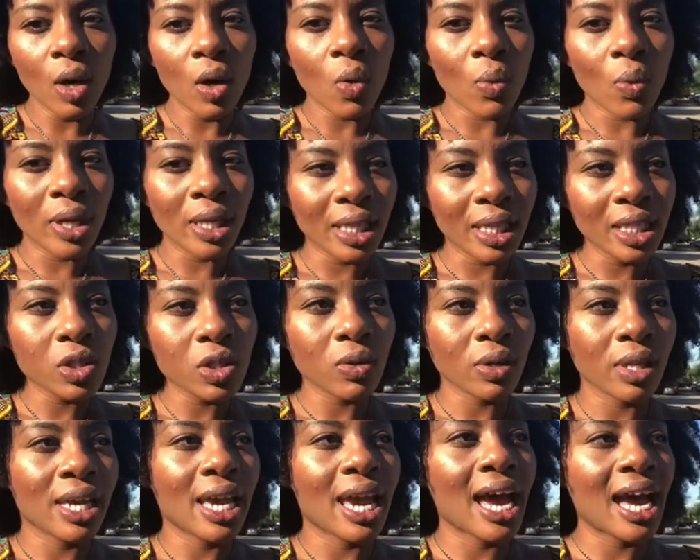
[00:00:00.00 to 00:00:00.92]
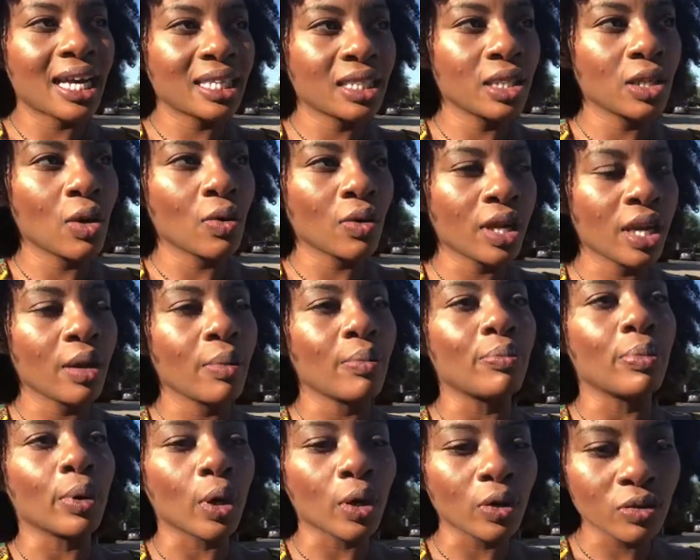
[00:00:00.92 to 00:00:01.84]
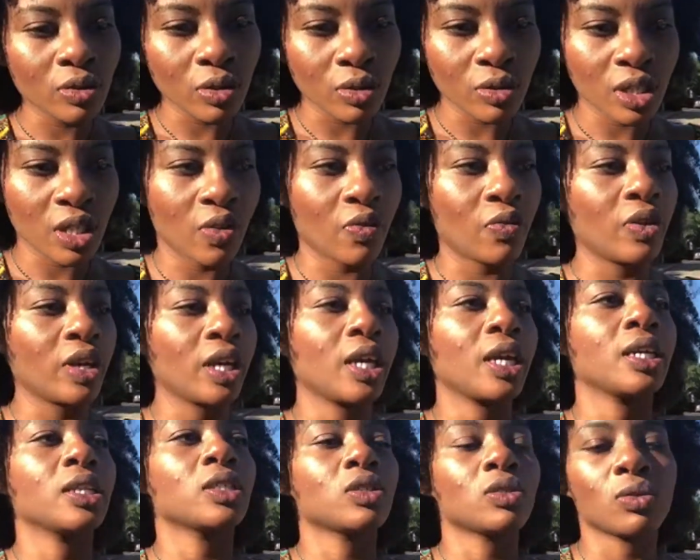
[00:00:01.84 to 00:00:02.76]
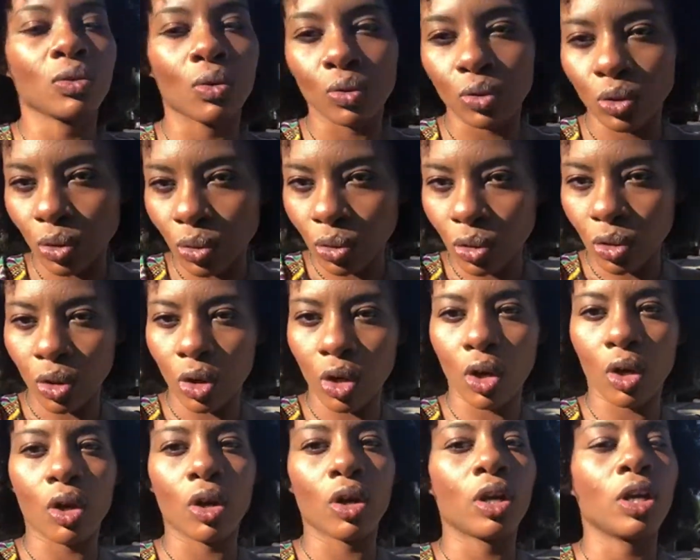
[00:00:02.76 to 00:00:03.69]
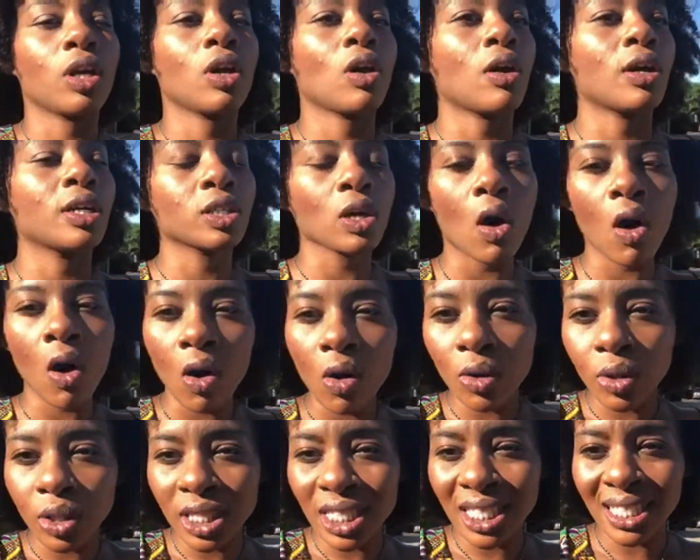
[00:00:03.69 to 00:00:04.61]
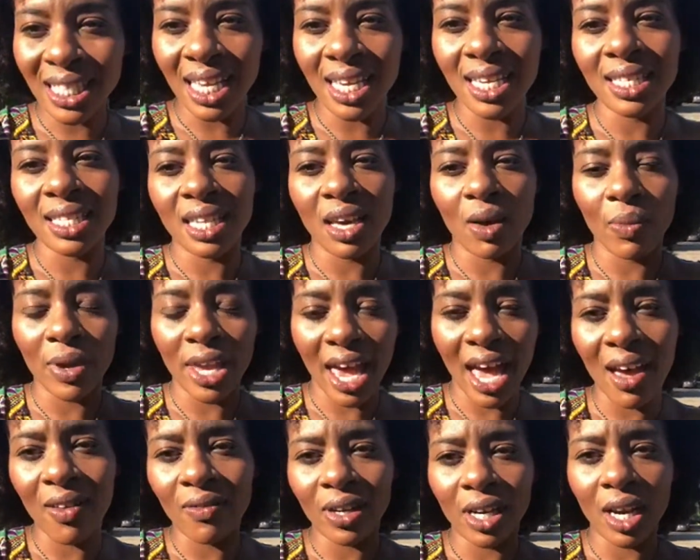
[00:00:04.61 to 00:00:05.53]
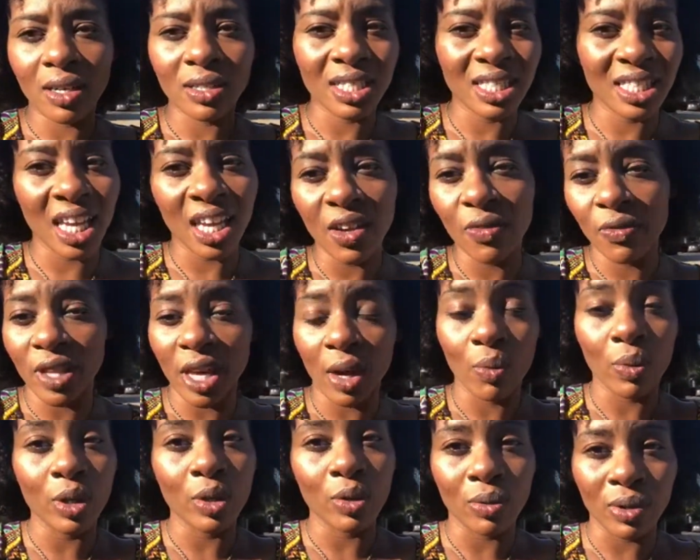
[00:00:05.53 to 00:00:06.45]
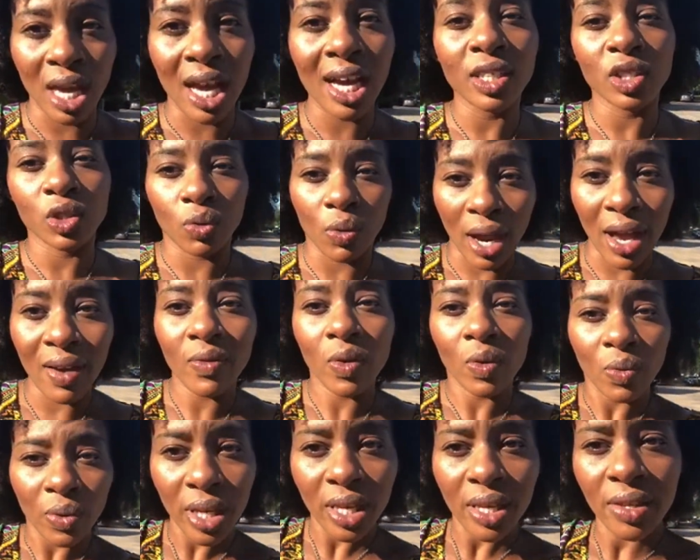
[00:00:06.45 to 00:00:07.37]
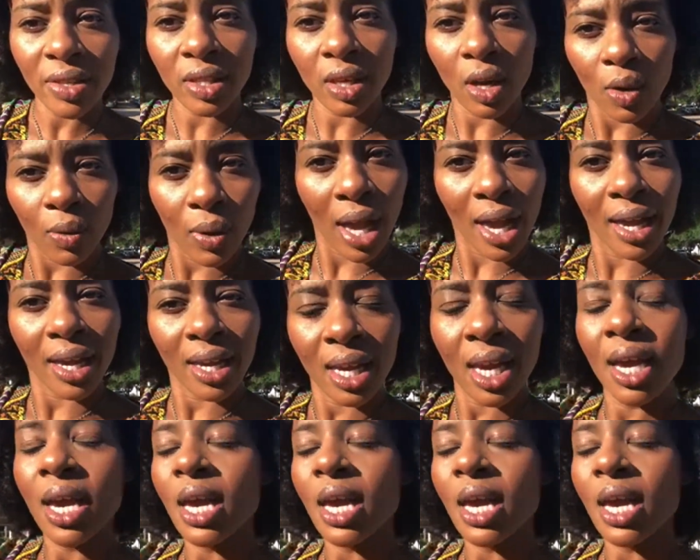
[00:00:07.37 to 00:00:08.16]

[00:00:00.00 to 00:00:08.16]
We literally had to go get birth certificates, social security cards, all these things that we have in our safe that we do not travel with, okay?